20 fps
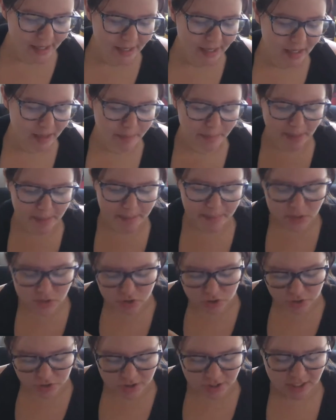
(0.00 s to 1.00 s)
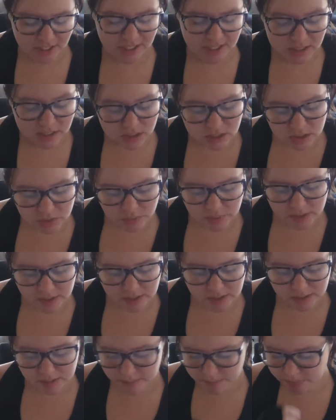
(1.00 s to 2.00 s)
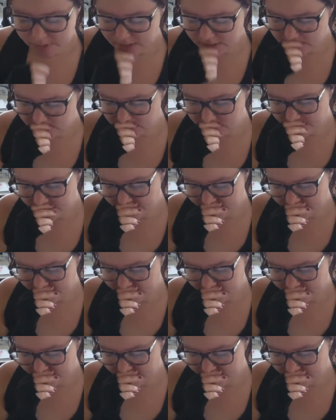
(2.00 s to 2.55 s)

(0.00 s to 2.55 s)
and my maturity into it because,